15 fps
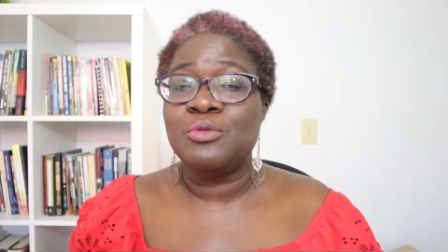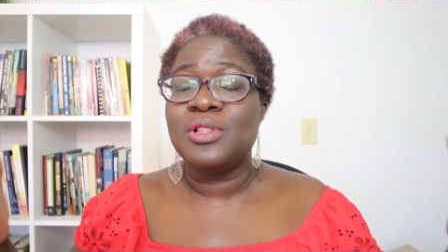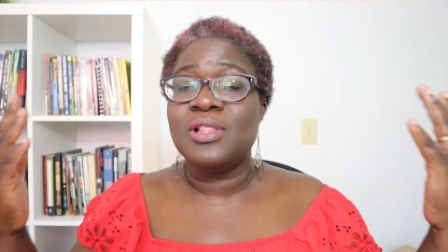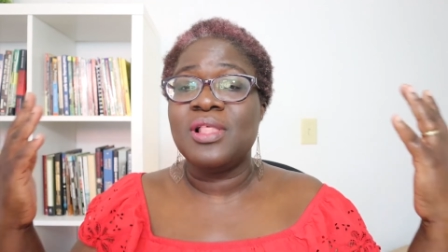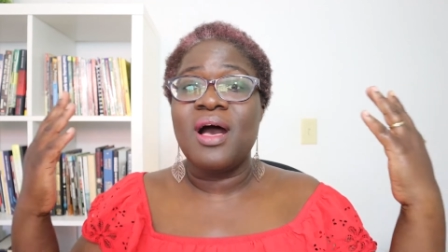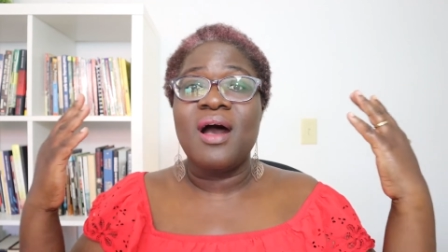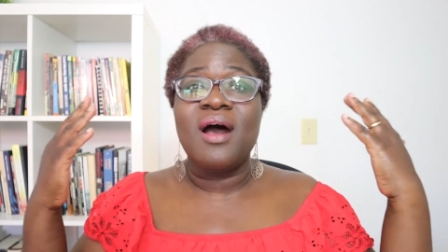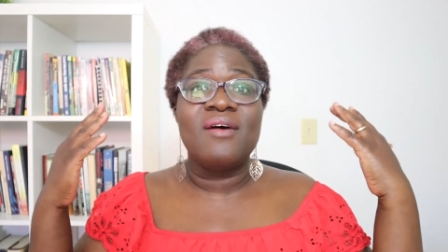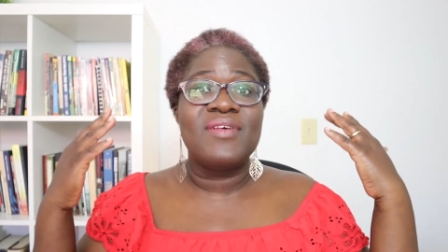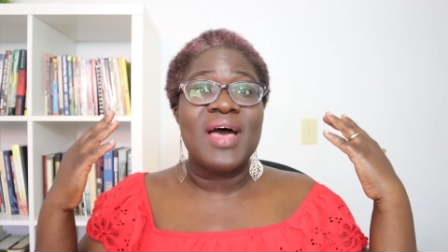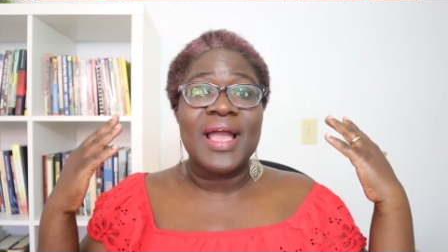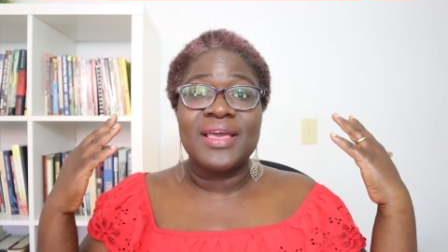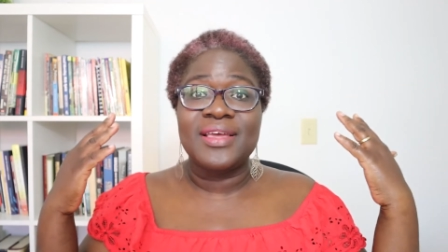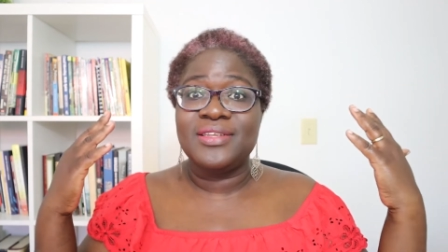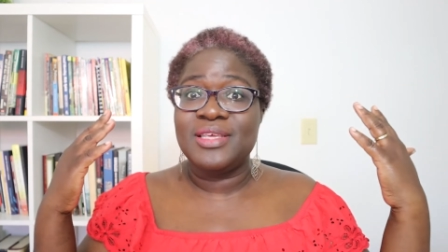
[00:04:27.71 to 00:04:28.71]
love
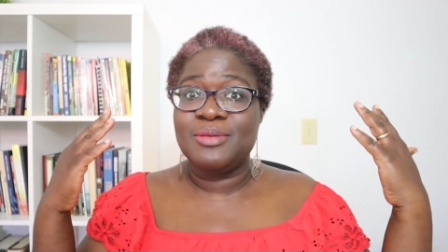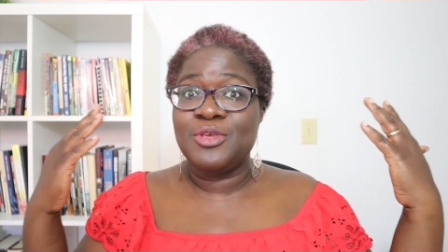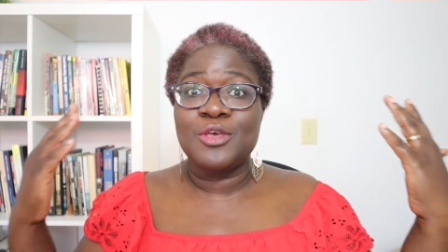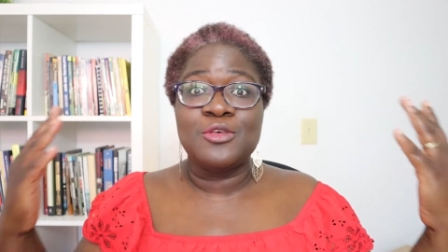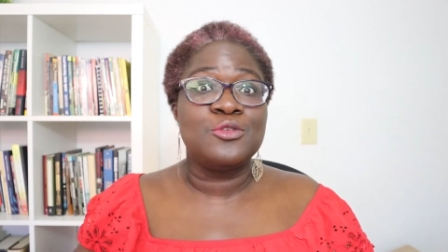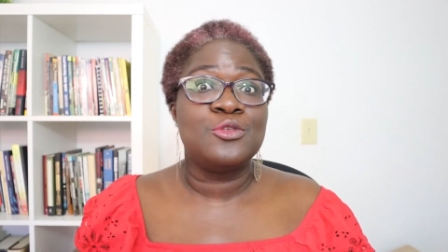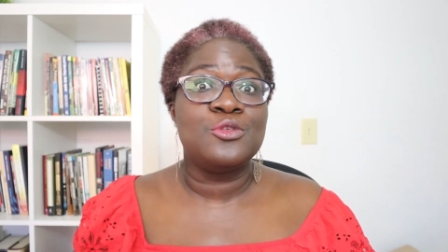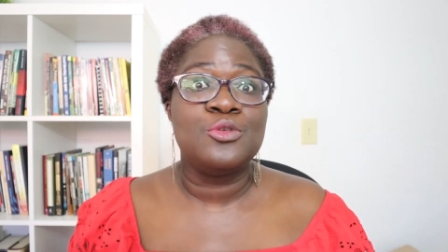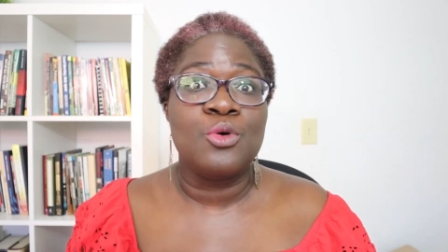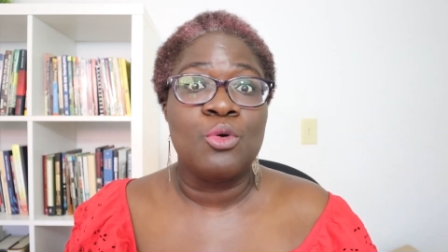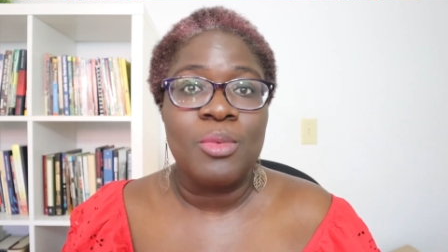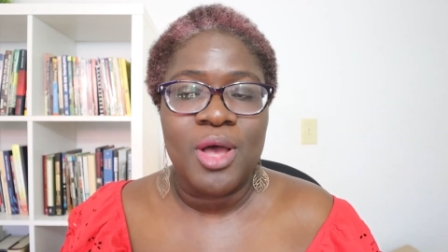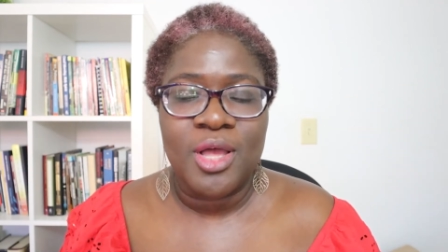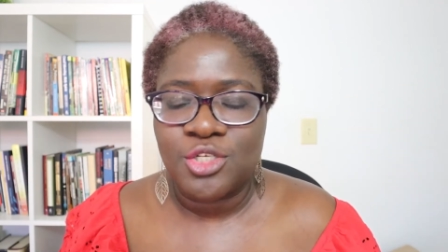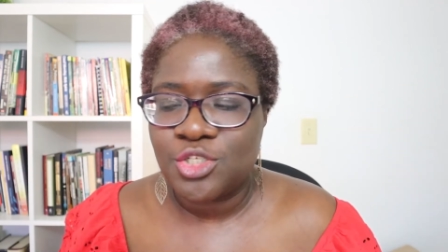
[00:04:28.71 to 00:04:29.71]
academia so
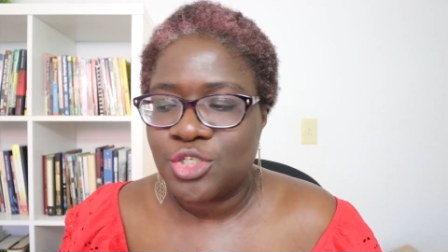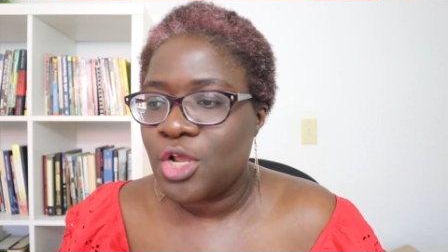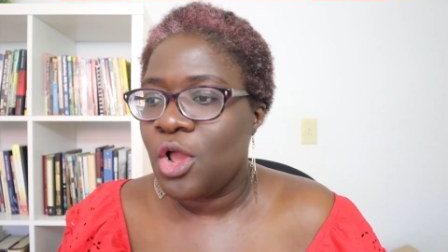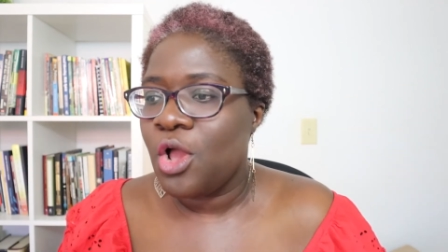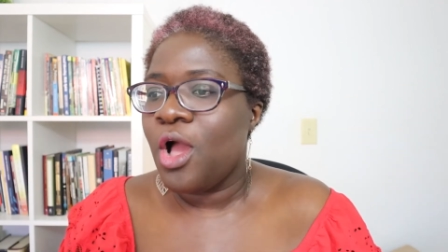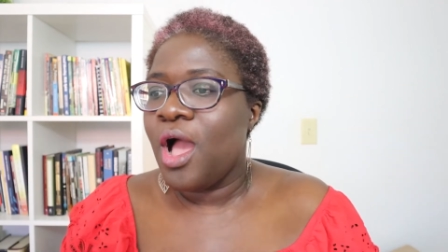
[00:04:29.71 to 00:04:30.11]
much,